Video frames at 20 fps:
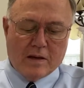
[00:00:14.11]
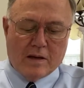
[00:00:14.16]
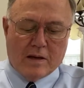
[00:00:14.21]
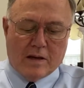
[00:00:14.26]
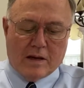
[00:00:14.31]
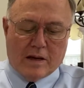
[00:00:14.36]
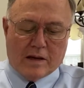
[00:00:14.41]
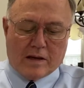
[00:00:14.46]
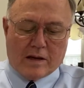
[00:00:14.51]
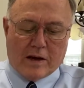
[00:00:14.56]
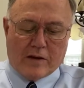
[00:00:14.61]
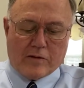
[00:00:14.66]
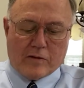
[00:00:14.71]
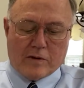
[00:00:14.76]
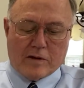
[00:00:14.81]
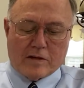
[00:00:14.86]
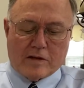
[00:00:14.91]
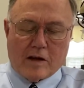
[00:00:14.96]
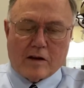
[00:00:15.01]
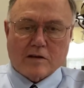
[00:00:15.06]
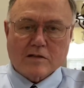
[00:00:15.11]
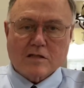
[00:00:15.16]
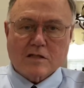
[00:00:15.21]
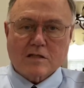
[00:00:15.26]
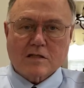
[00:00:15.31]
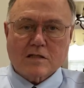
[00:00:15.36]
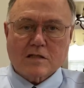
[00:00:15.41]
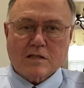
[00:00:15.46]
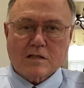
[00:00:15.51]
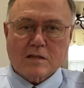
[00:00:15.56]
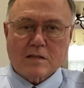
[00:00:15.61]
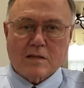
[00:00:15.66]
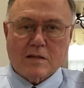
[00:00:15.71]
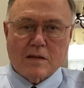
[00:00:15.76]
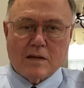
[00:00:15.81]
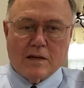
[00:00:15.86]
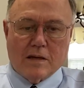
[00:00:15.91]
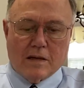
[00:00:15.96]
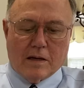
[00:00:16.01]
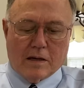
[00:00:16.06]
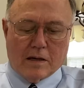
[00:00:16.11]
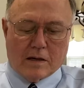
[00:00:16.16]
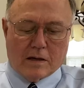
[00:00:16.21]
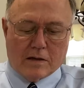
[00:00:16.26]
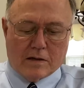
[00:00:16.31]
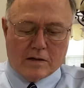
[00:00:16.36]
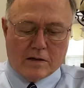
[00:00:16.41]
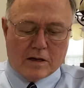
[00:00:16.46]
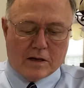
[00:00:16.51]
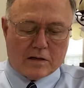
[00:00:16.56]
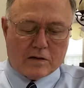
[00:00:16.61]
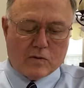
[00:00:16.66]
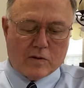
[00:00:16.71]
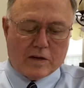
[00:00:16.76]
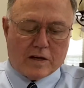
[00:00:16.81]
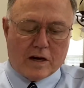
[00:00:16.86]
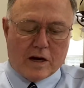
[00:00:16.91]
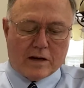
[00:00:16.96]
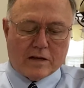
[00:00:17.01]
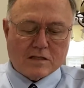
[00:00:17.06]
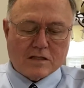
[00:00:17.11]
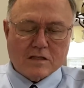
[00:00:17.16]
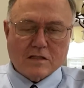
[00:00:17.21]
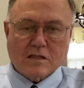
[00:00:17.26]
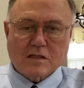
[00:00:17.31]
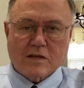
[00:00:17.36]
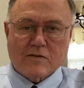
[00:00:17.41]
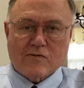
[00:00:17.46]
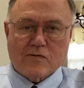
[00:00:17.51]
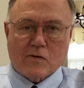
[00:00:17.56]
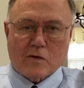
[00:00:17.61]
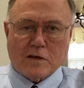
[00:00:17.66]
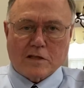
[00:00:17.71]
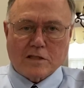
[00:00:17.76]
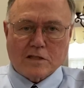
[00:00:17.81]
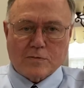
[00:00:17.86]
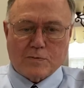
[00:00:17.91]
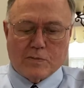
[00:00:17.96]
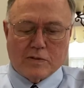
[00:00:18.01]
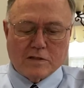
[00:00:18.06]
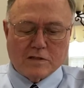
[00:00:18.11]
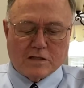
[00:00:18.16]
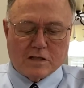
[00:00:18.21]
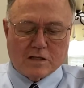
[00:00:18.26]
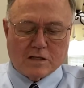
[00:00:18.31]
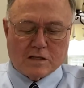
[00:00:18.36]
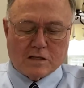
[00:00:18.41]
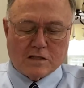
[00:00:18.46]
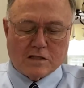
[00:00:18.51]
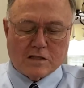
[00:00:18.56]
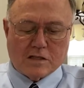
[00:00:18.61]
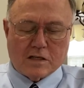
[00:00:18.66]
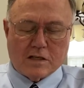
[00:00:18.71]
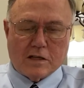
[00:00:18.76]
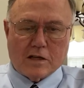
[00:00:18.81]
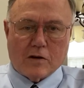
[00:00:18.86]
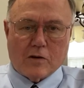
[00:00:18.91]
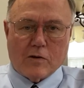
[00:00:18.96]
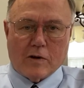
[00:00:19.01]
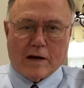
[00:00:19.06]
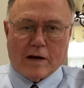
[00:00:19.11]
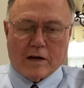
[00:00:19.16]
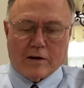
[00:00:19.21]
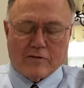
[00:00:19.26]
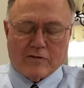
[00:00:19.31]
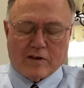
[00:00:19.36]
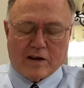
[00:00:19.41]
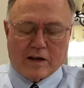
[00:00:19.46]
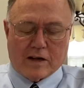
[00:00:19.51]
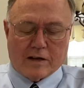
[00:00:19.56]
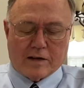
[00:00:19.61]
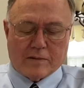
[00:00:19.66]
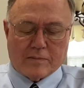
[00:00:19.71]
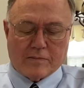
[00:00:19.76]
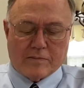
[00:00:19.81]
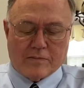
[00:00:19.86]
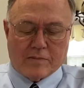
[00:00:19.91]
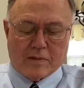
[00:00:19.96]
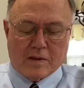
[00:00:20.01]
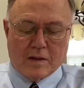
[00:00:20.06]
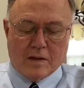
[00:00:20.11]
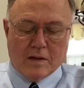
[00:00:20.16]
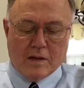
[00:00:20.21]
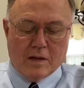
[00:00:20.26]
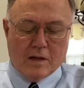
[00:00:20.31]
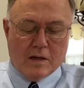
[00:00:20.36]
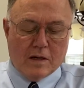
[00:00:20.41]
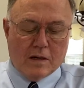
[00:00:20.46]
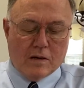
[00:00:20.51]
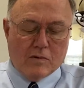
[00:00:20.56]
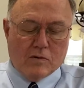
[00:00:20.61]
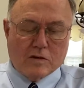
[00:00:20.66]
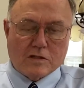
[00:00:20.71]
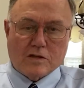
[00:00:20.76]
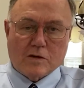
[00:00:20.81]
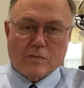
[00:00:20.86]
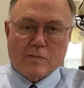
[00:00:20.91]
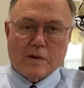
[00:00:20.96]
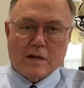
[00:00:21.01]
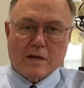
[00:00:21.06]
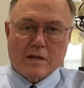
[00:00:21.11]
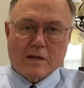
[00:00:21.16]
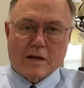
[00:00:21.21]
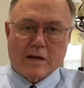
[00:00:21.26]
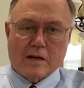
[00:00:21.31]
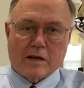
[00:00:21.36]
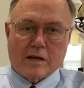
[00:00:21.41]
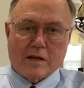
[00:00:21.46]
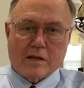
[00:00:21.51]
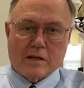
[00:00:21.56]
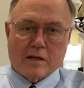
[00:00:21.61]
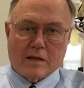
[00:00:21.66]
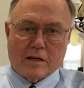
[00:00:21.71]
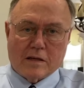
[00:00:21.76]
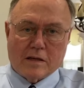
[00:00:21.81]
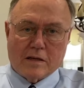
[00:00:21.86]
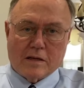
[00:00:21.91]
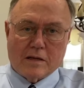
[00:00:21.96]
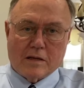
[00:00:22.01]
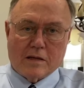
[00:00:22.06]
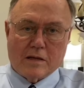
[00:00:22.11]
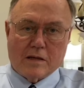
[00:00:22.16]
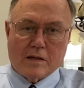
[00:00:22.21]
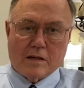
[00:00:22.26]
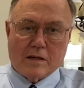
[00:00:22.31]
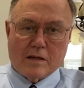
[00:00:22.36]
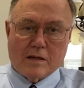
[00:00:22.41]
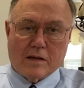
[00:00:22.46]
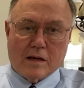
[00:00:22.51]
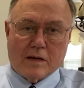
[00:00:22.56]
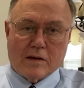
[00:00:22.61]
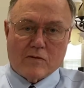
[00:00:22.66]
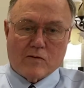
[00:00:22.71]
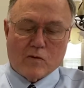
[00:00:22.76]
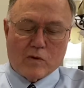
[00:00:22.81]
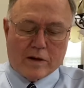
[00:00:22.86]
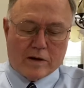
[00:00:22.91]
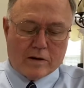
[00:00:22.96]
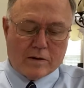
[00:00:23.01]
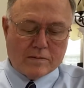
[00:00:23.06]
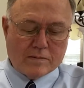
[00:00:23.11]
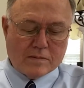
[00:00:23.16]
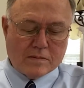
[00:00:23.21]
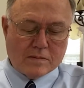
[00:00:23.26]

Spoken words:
and Gather Intelligence and Conduct Reconnaissance of French Positions in the Ohio Valley, which would be done in the dead of winter.